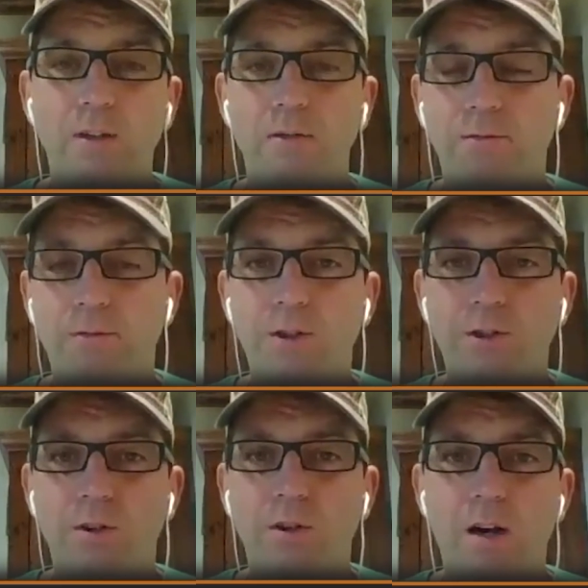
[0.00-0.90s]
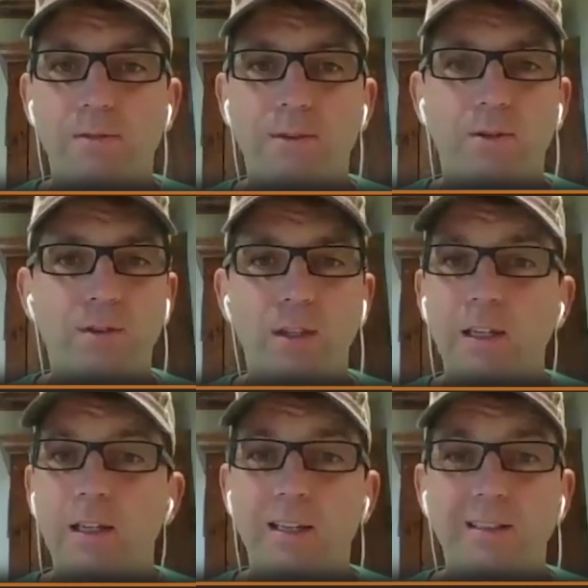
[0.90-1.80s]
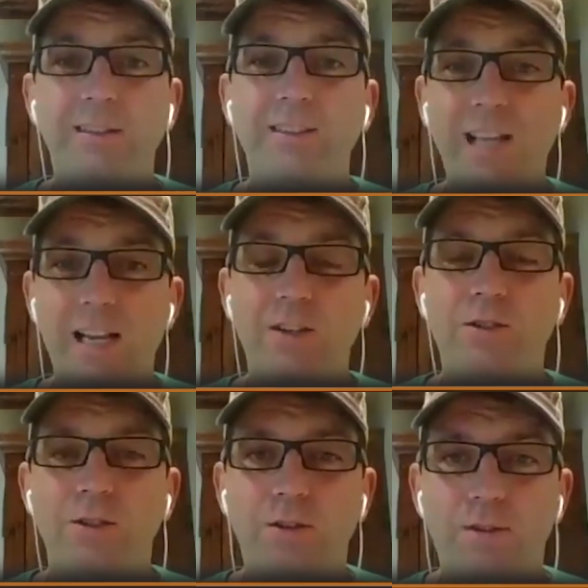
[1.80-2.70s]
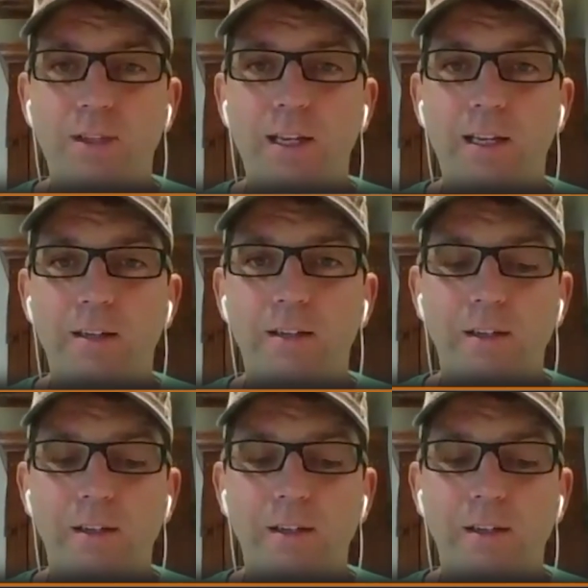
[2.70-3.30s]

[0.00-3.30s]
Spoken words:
virtual office, it is a dangerous thing.